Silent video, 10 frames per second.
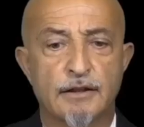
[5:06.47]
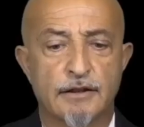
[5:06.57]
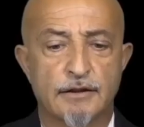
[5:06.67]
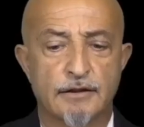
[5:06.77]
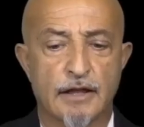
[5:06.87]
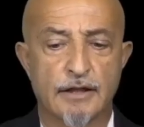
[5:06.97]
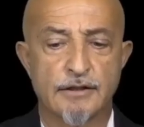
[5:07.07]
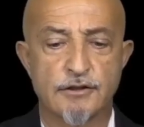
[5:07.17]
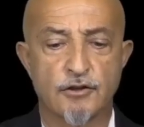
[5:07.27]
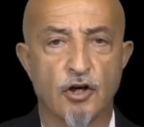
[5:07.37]
In Islam,
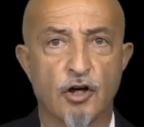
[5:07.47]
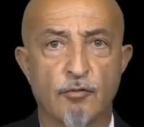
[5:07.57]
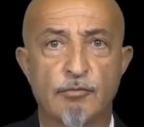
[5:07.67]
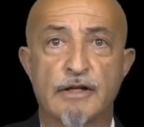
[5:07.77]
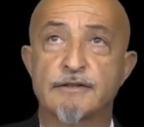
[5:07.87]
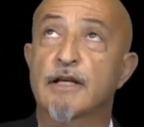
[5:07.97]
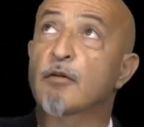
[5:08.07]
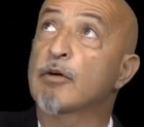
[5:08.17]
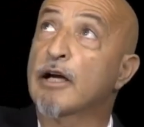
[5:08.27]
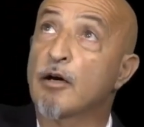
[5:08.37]
based on Allah's
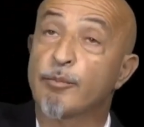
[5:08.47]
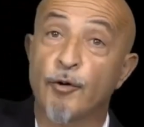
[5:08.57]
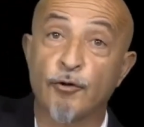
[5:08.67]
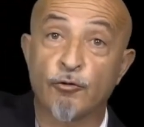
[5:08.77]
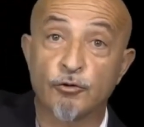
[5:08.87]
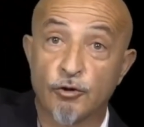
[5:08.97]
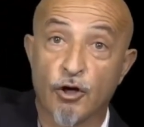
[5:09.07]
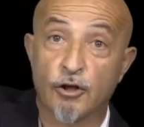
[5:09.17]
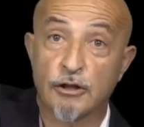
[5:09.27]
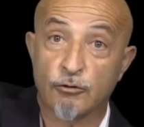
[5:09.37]
words, which
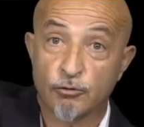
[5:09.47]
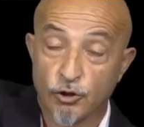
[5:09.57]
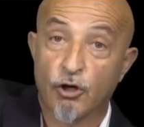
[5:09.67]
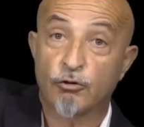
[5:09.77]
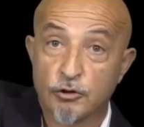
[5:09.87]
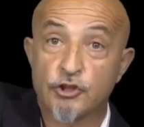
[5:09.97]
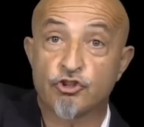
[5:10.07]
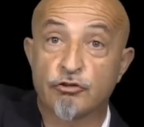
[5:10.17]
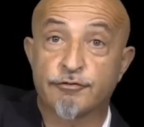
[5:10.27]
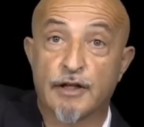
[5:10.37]
Allah Himself
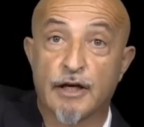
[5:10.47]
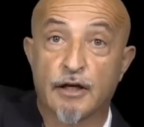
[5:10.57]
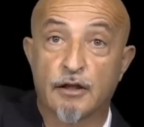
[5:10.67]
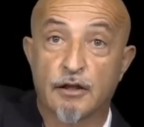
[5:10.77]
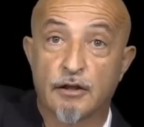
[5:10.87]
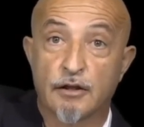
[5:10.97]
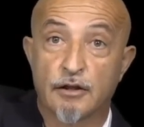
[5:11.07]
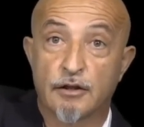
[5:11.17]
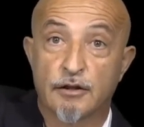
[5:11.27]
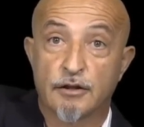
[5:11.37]
said,
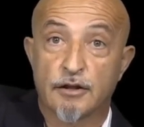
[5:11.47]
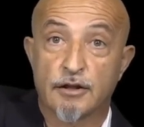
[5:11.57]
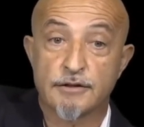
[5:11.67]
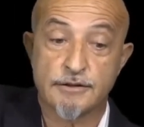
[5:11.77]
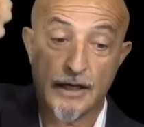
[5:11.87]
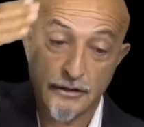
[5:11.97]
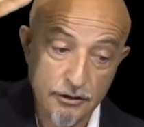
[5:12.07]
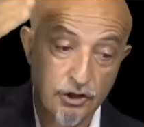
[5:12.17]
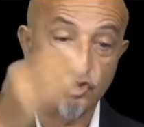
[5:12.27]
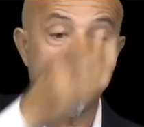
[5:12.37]
this is the
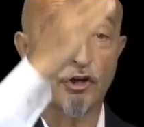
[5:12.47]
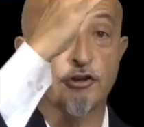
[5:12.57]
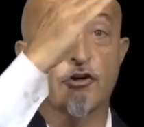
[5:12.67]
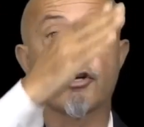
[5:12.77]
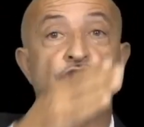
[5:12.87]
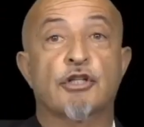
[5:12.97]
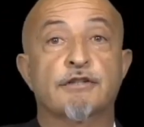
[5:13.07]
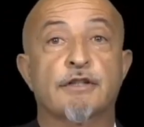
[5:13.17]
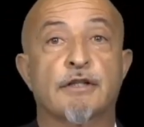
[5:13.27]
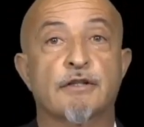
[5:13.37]
position of a woman
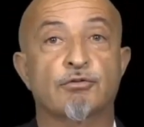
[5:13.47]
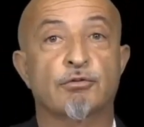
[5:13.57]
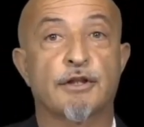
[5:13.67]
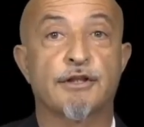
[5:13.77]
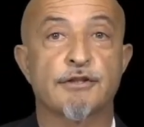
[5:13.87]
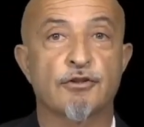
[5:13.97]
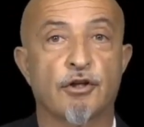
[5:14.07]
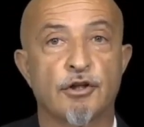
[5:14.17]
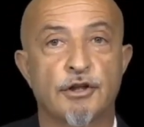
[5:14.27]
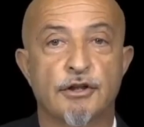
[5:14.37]
in An Nisa
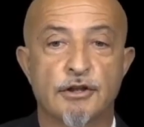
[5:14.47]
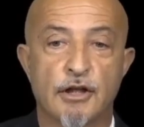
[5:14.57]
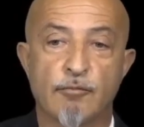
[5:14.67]
Surah.